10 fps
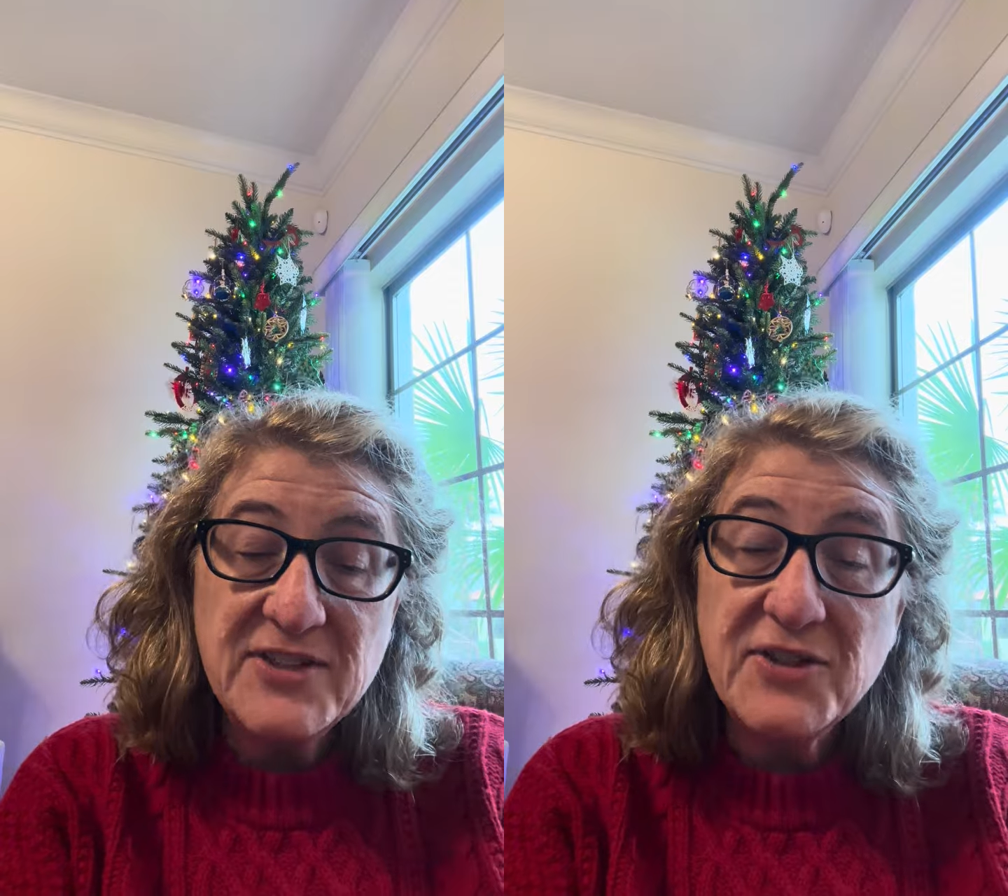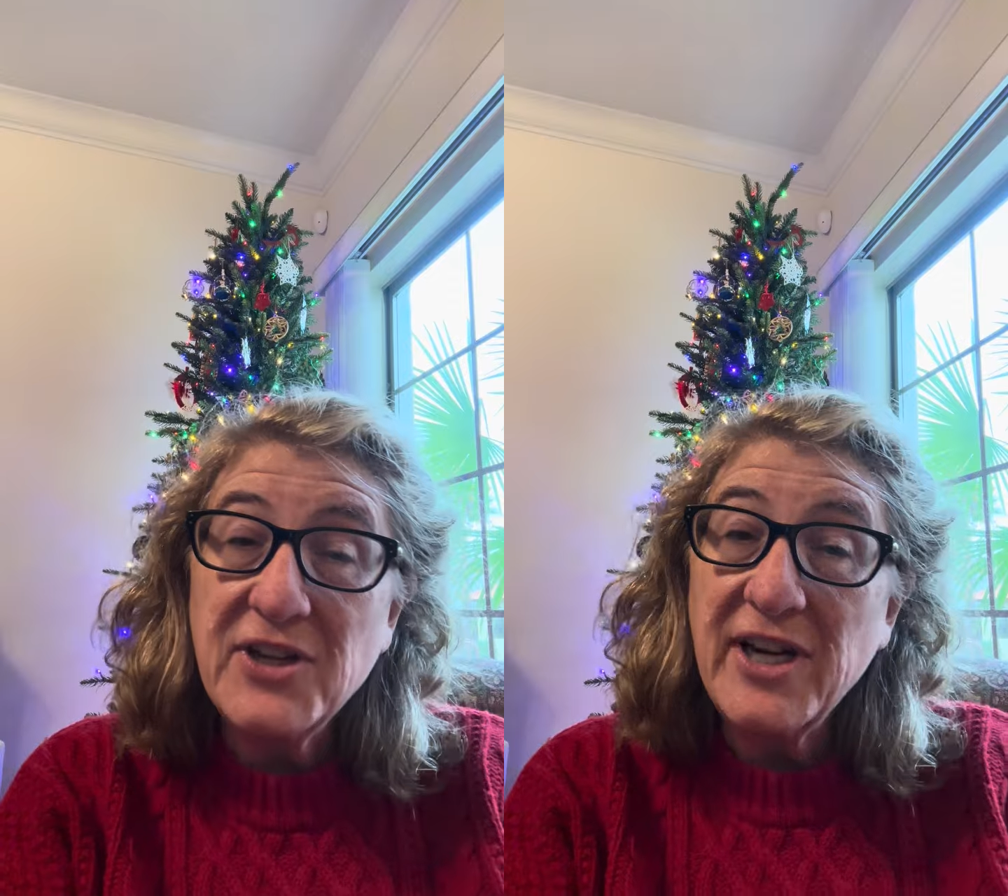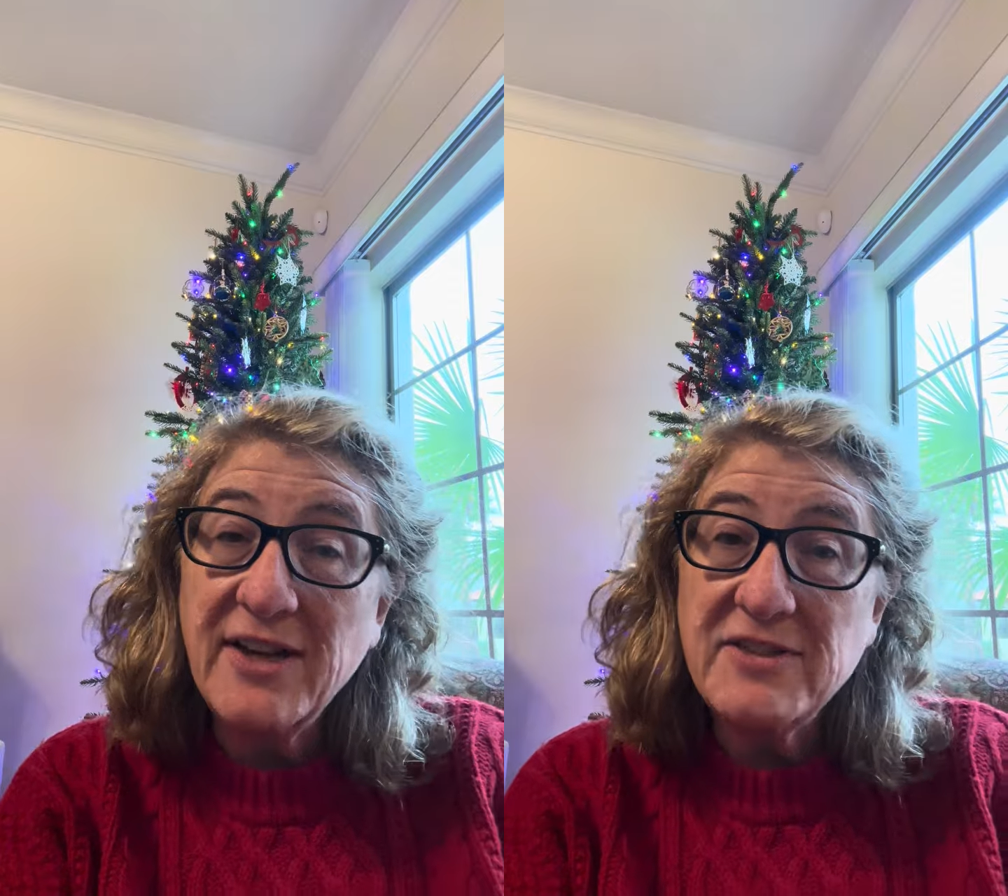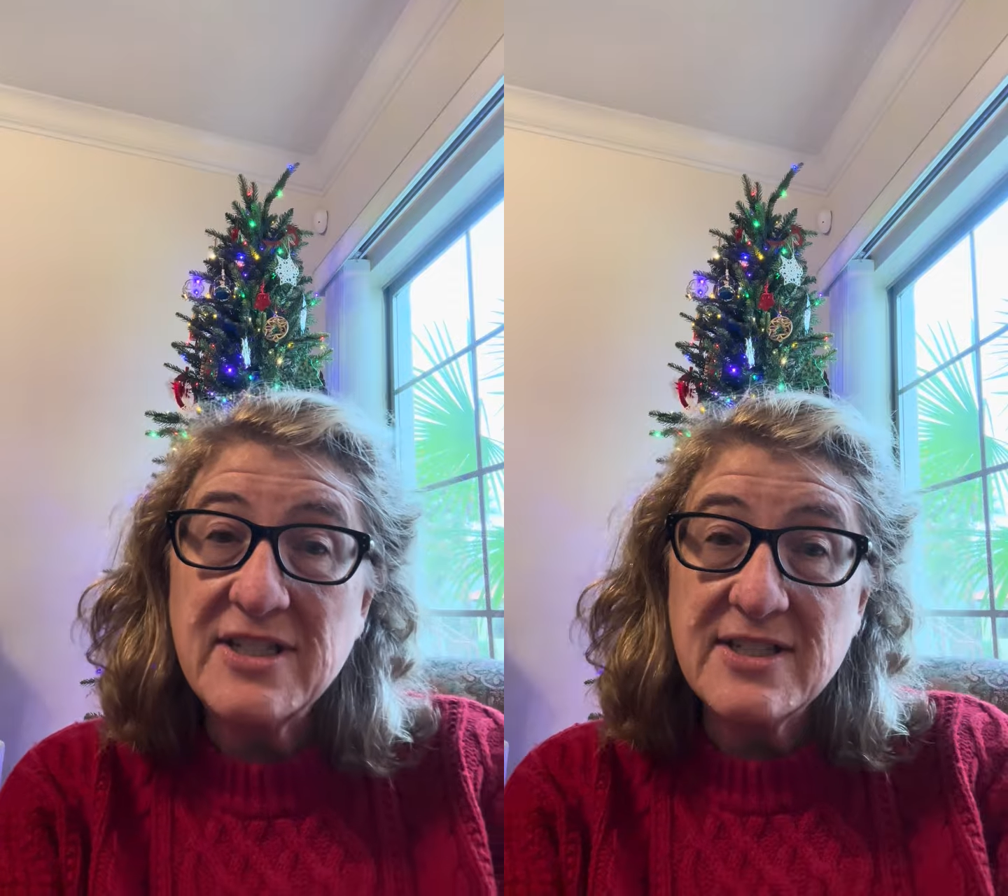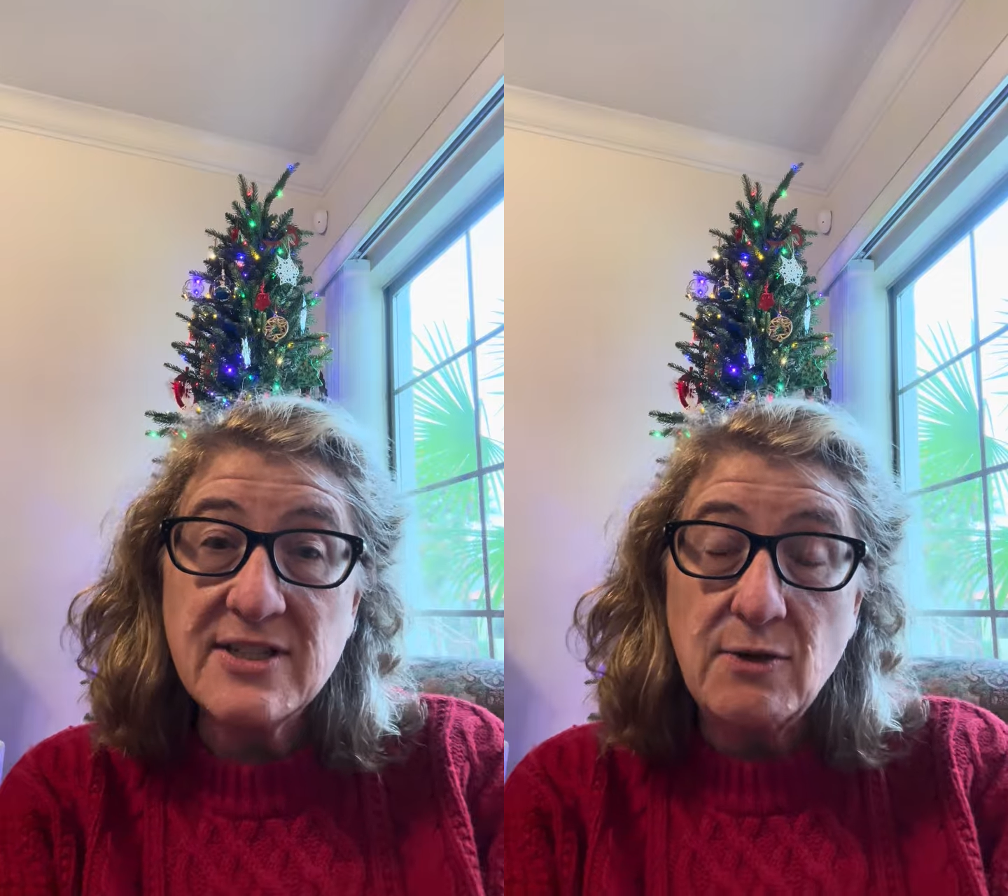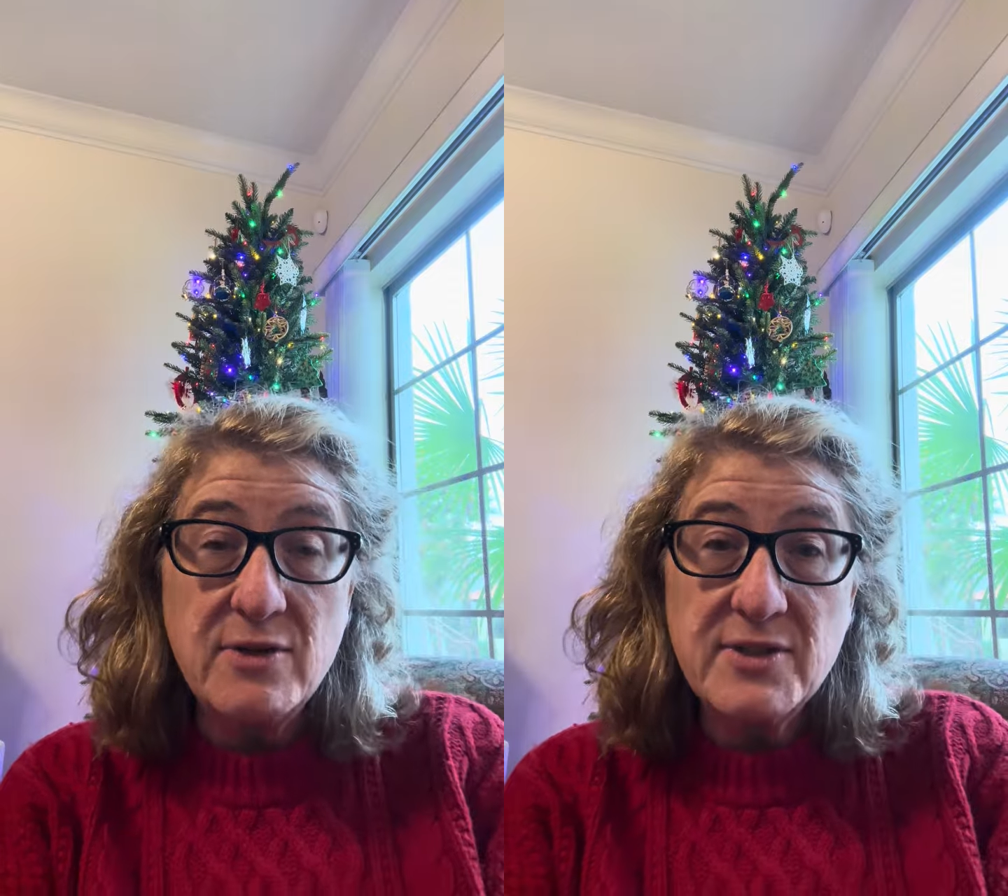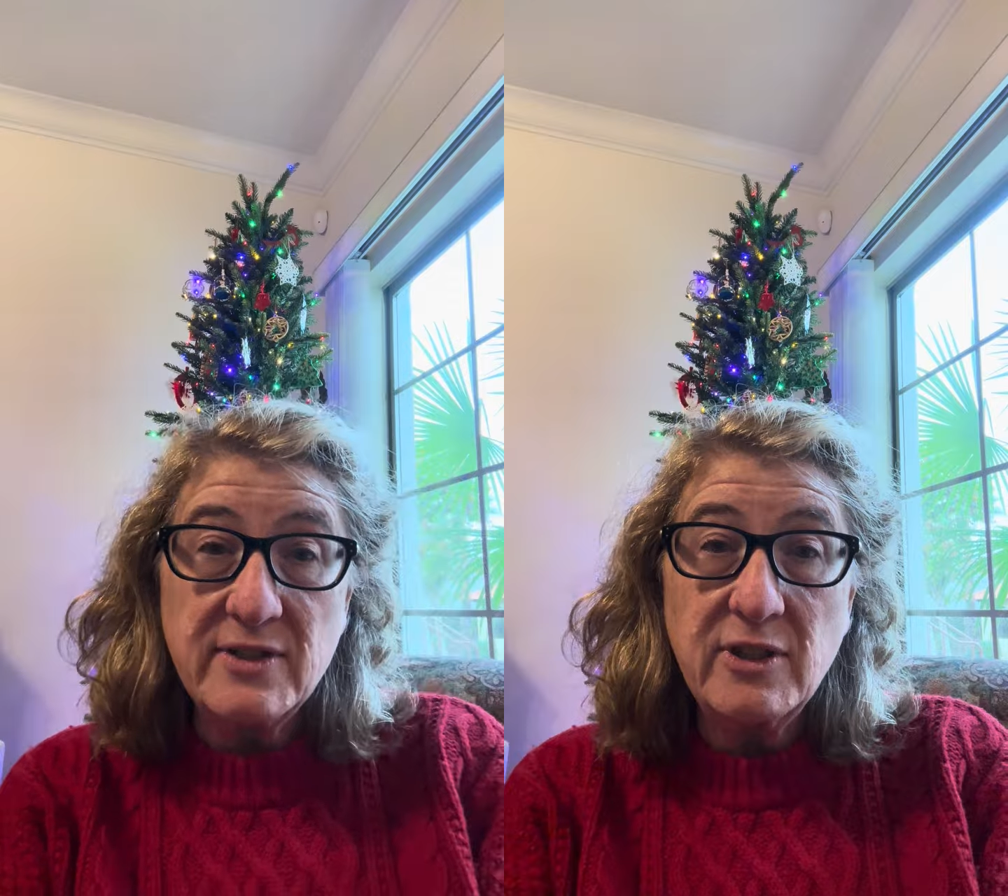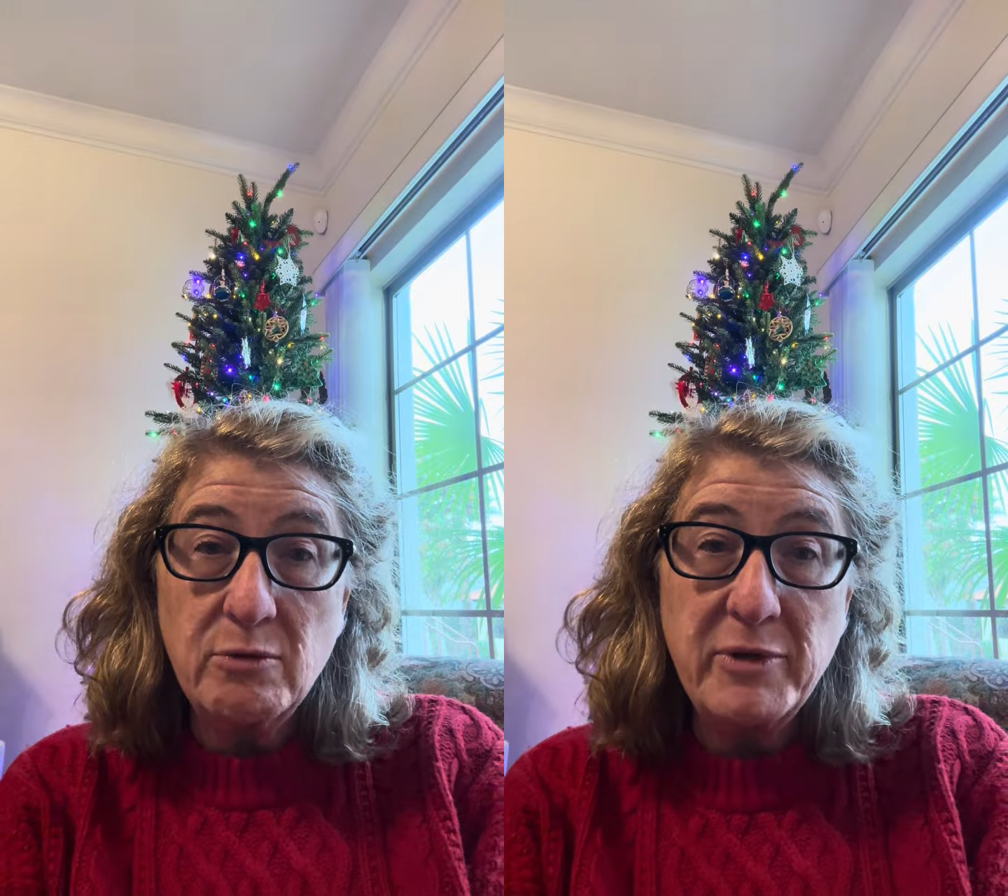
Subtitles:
So you're going to have to disclose a little